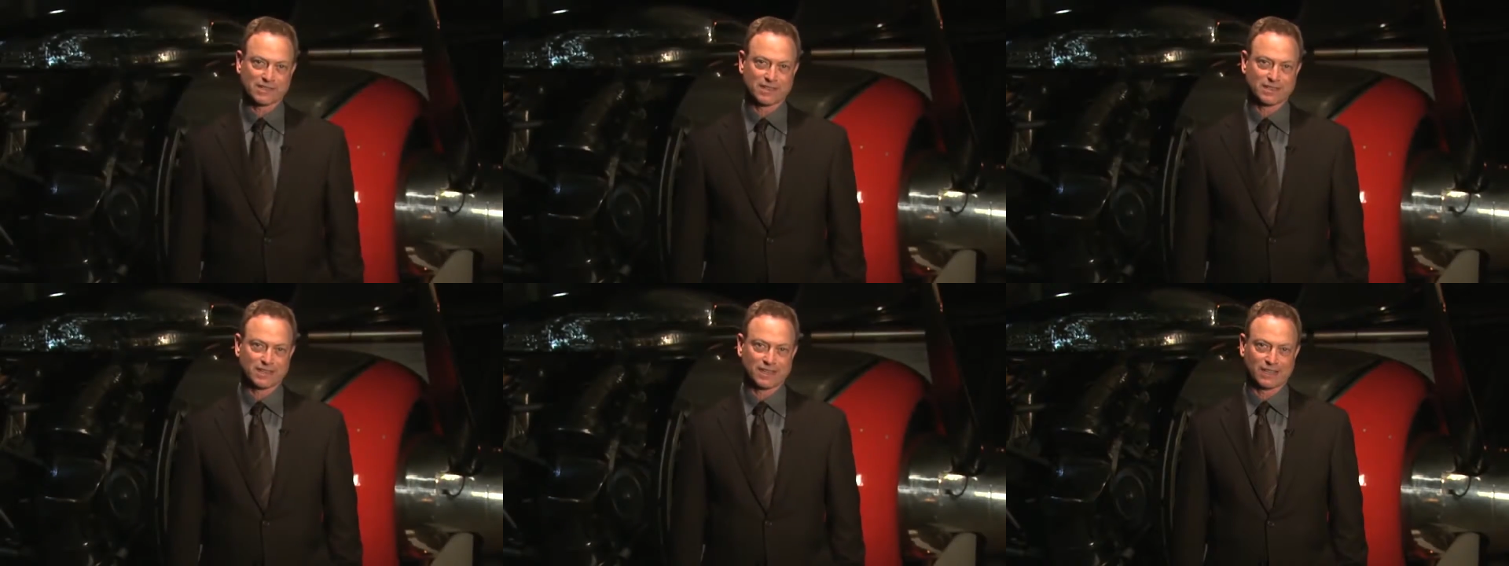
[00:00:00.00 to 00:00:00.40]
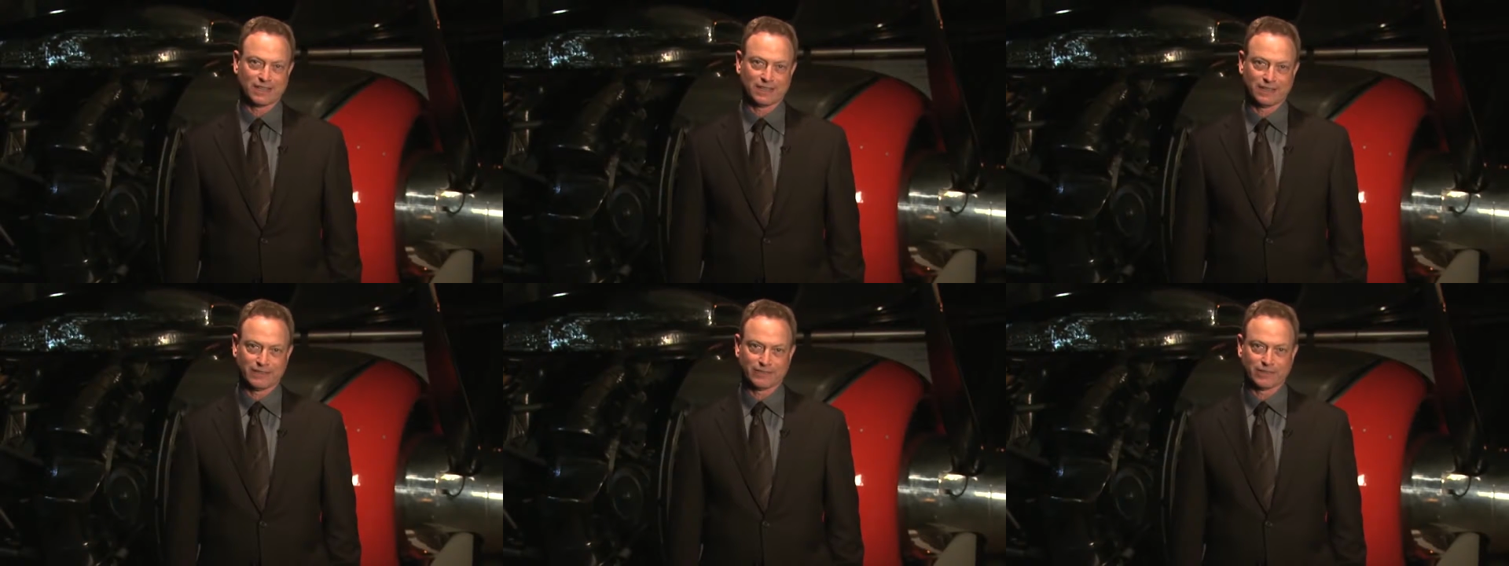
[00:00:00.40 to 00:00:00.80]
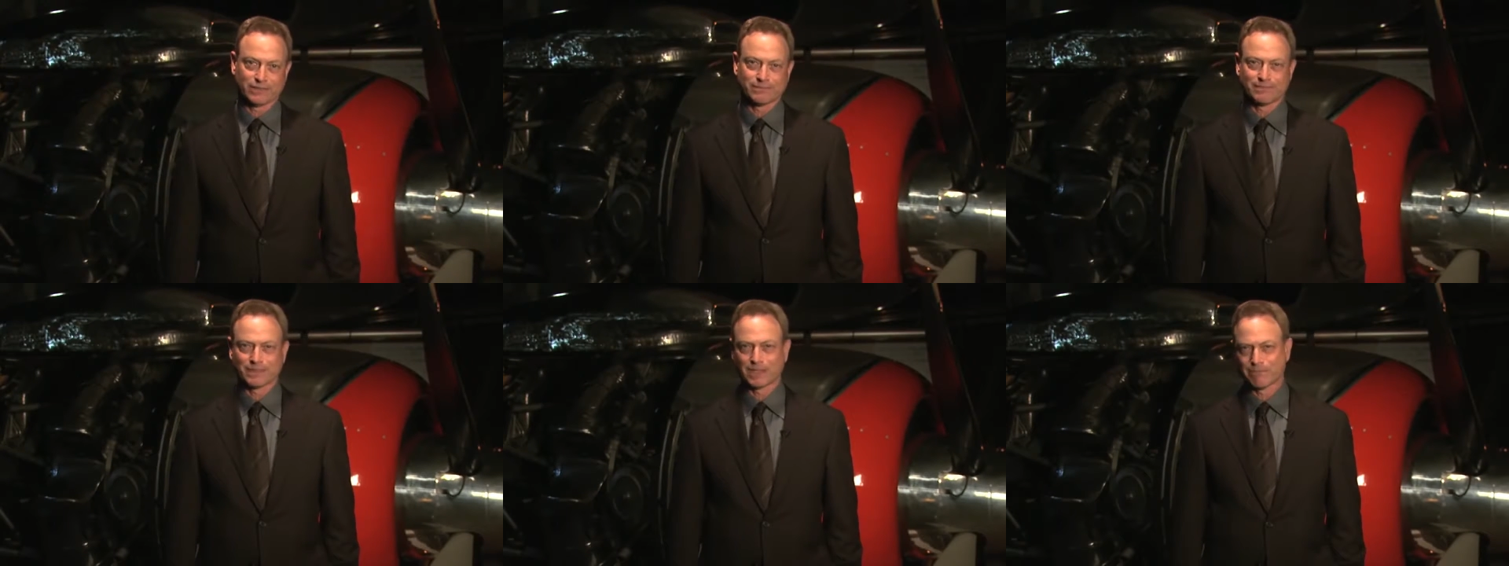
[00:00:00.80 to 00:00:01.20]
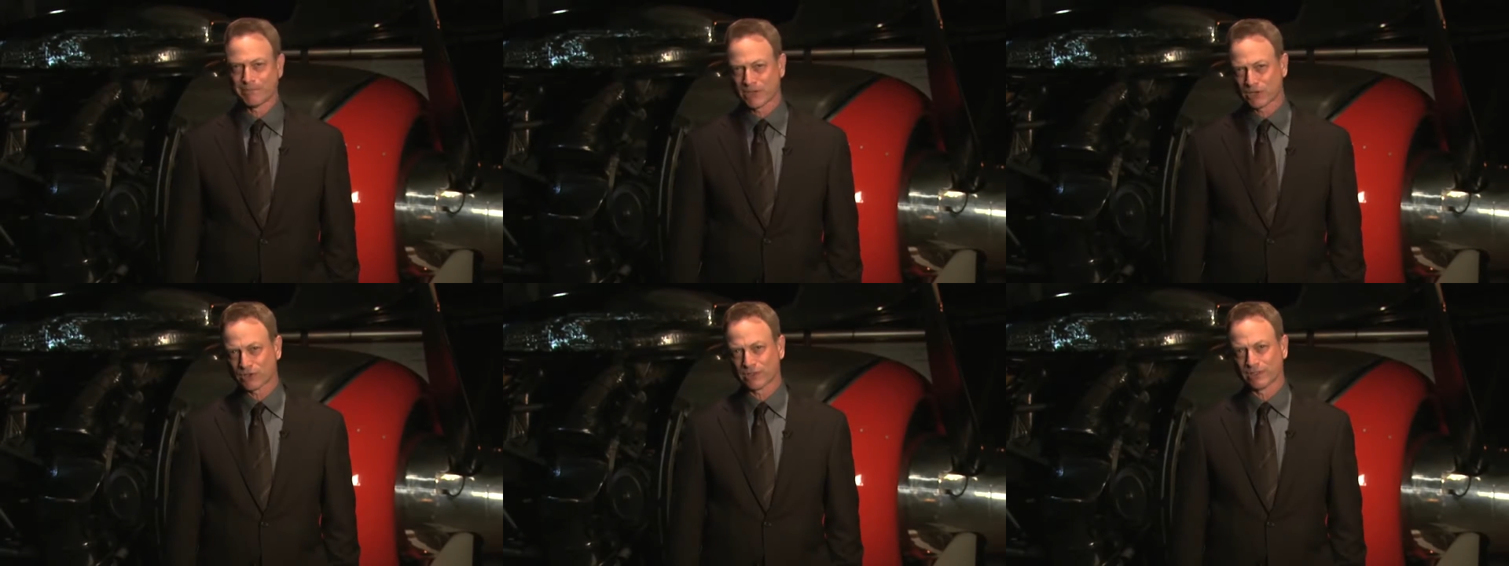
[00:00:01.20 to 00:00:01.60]
on 9 11, the
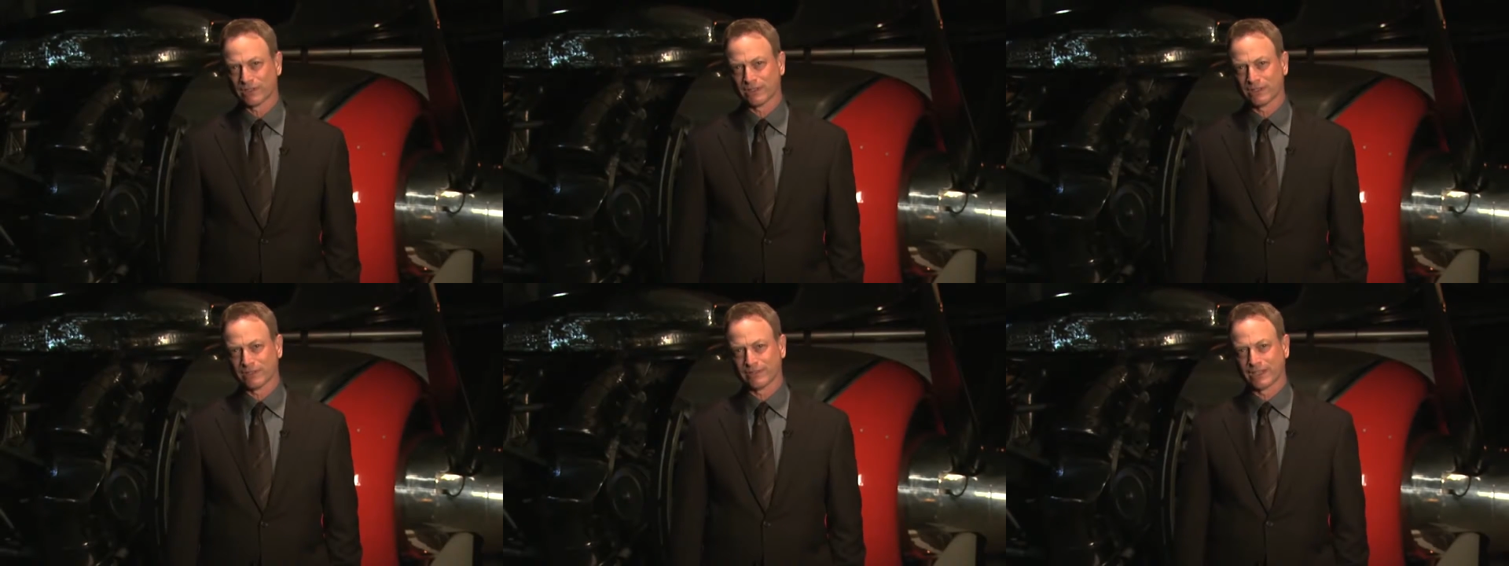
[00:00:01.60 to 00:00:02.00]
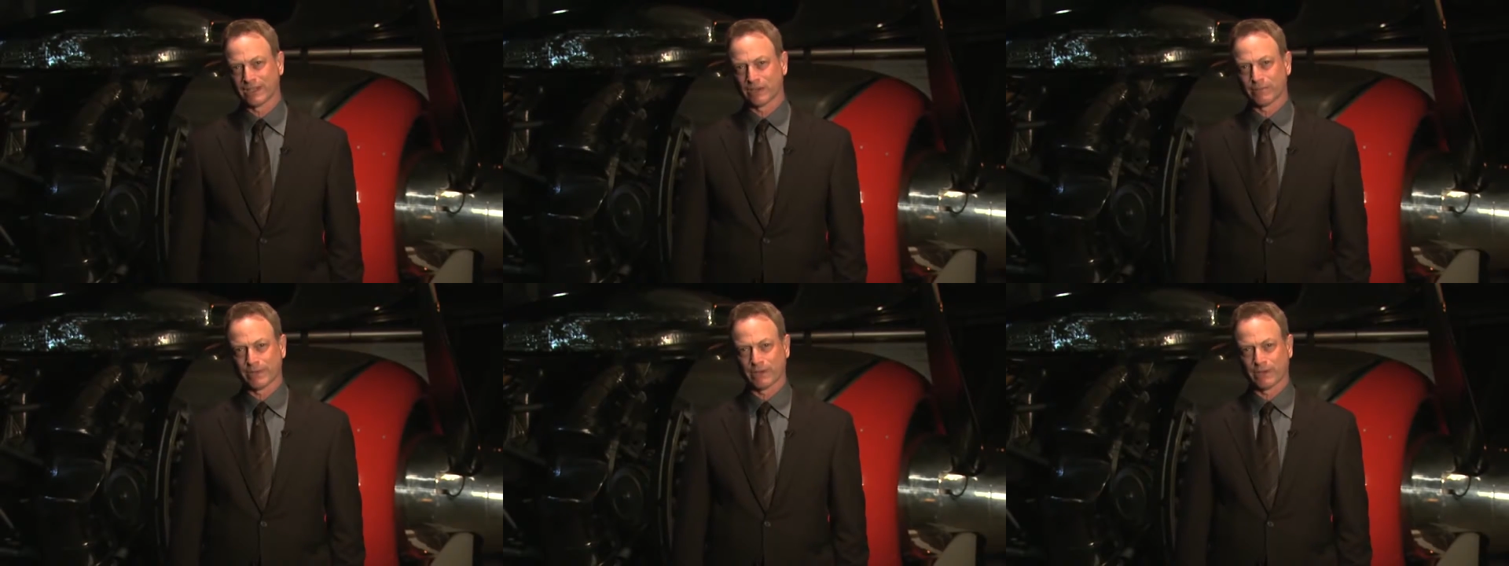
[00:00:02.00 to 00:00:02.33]
mission of the Air